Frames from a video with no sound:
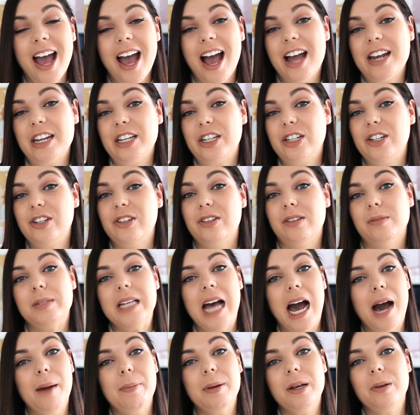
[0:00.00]
And you can do some
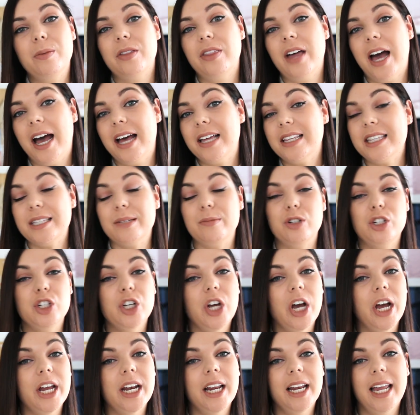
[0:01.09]
tapping with that, some
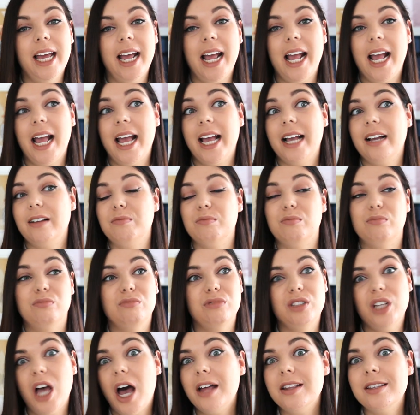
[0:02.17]
journaling,
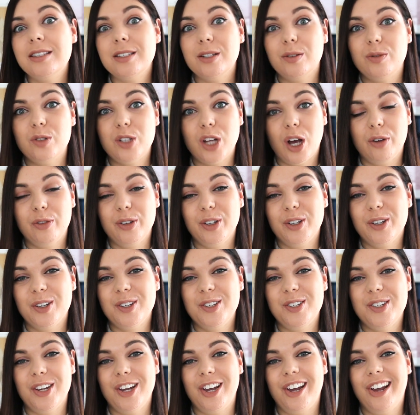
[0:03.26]
tons of stuff you can
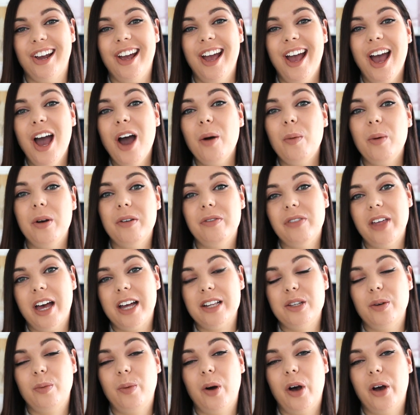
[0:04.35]
do with
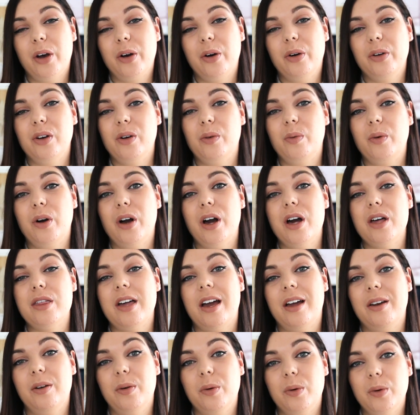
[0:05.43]
that to work on your worth
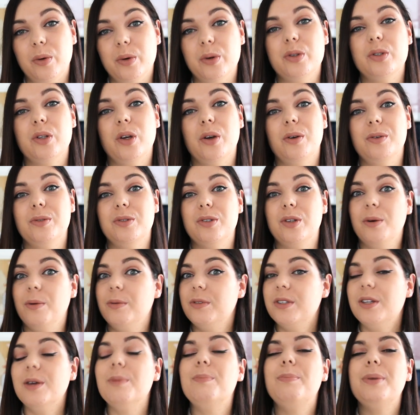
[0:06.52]
and also
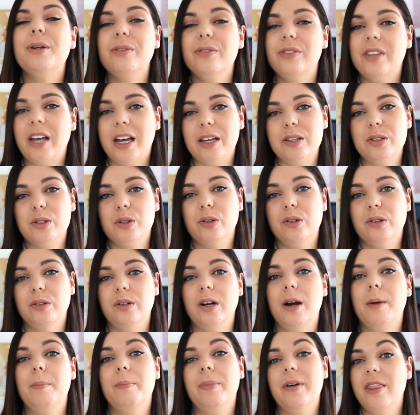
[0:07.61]
to build that score
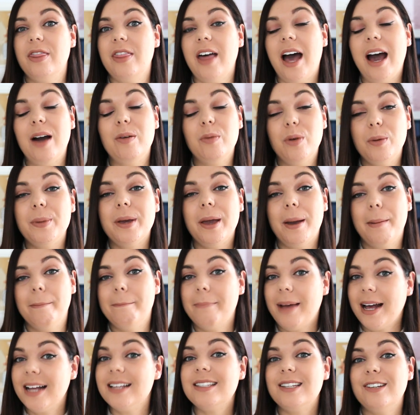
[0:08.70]
up. But that will be a
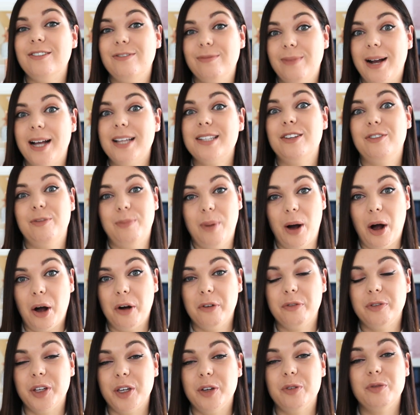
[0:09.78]
massive, massive
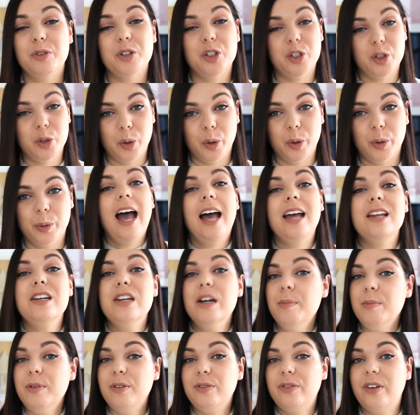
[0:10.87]
part for you for sure. And
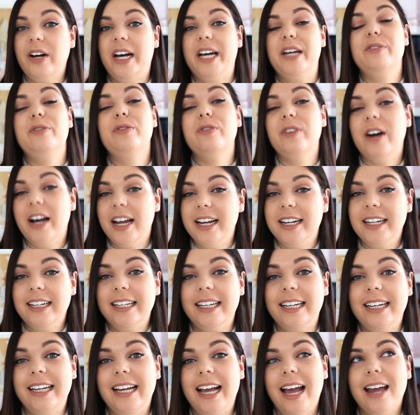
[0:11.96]
number 5,
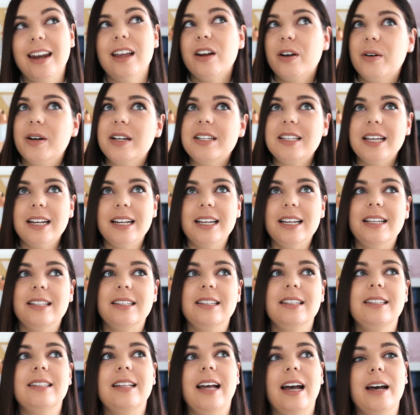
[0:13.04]
finally, and I know I said
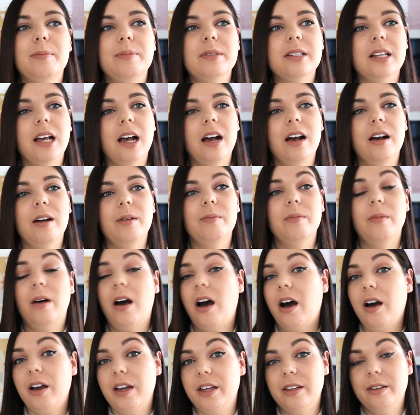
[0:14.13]
easy steps.
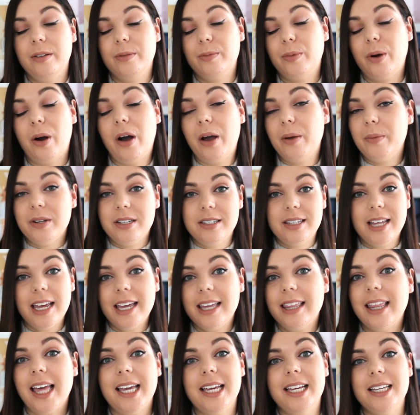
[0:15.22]
I would say
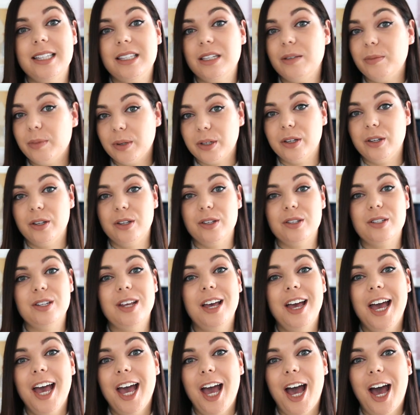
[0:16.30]
they're easy because
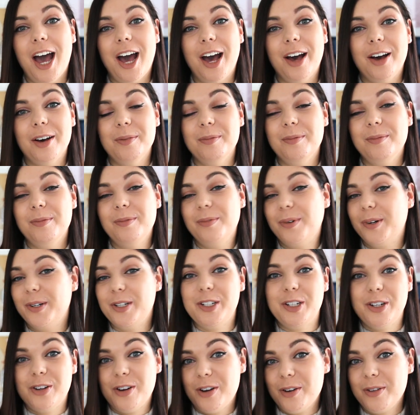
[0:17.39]

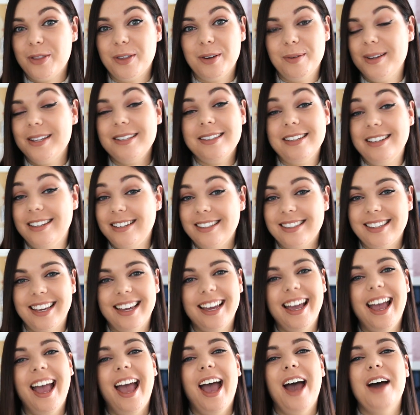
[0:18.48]
once you know them, it's
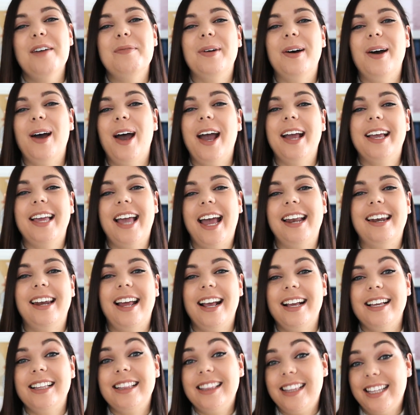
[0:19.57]
easy. But again,
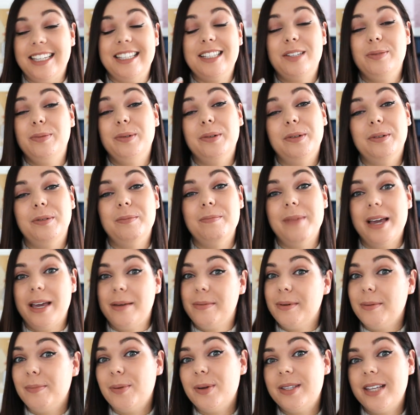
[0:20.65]
like, this will
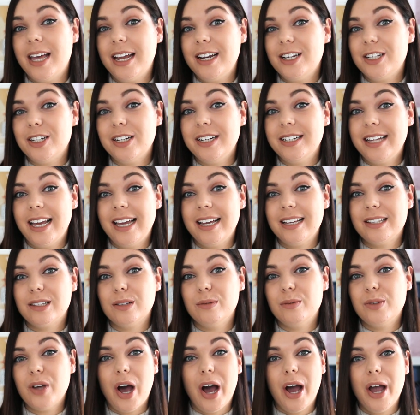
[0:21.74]
maybe potentially take
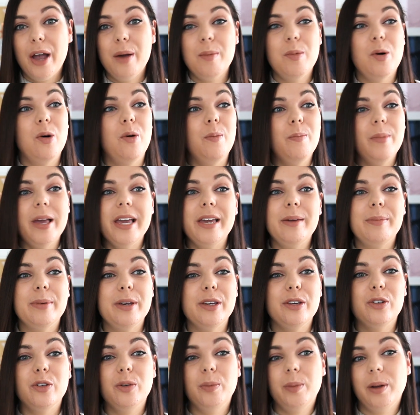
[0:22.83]
some time, or maybe
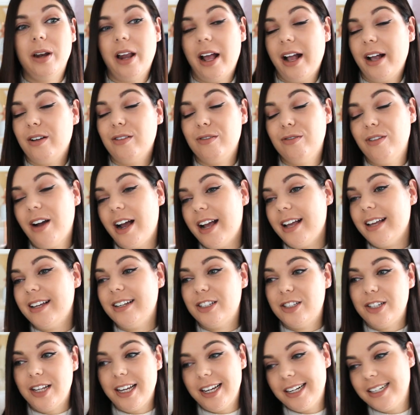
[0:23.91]
you'll be like, right,
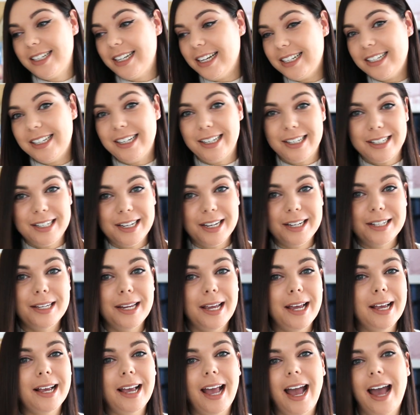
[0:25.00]
tick, tick, tick, tick,
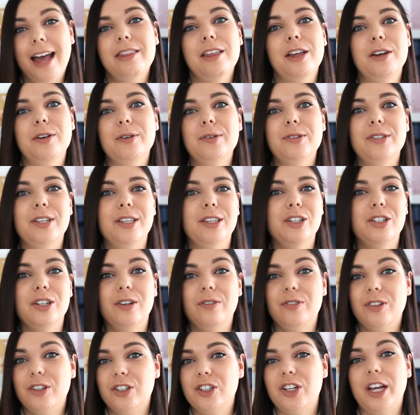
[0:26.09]
tick, and then you see the
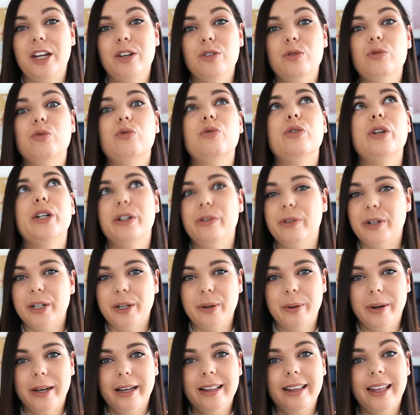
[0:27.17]
shift and change really, really
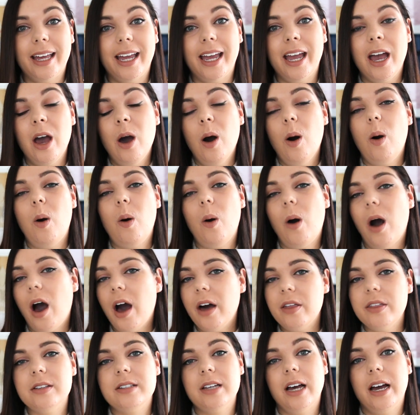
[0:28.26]
quickly. Or
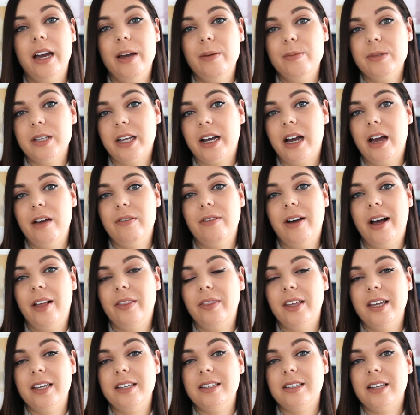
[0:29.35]
other times, like I've had
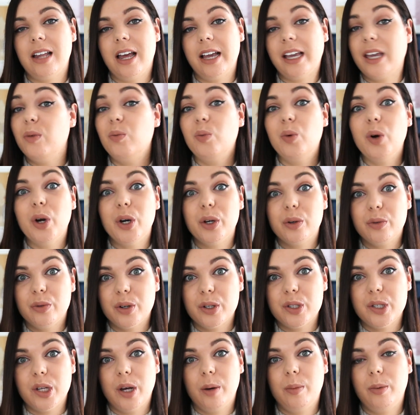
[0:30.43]
this, like in work, for
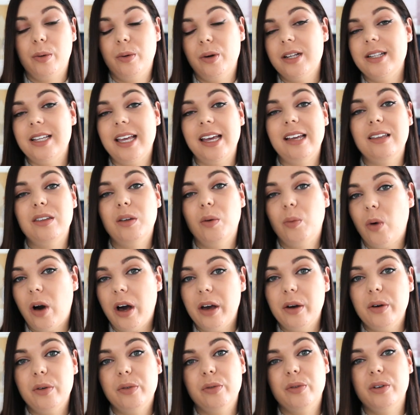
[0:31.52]
example, it takes a
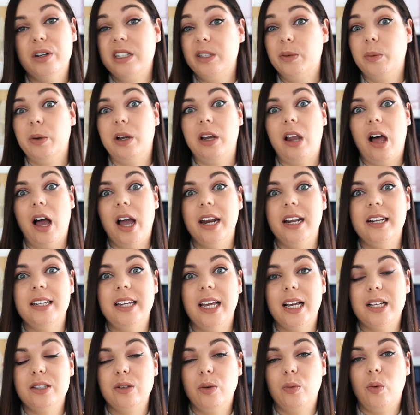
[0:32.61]
while for it to align. It
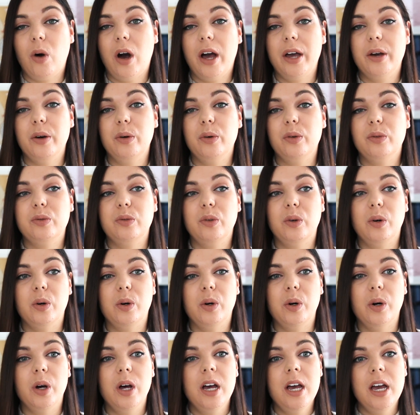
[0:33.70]
takes a while
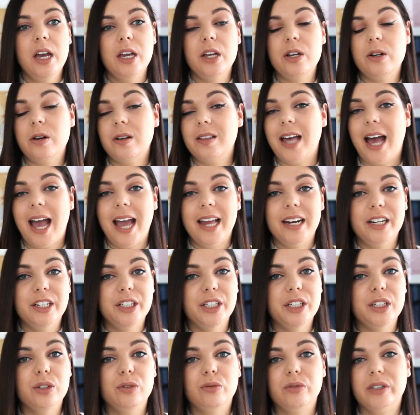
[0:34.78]
for, you know, that
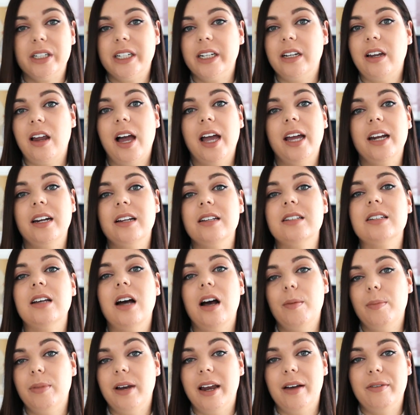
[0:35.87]
energy to realign and to
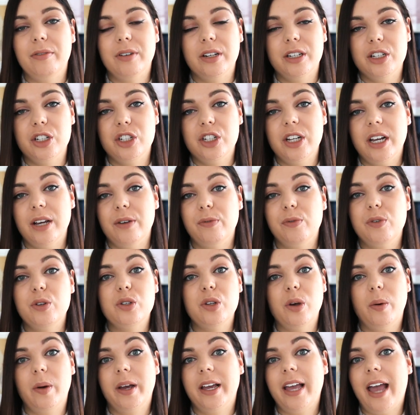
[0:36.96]
up-level and shift.
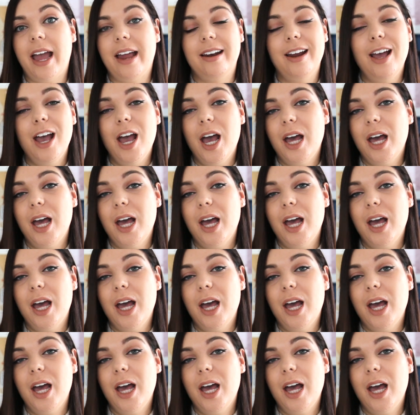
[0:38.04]
So again,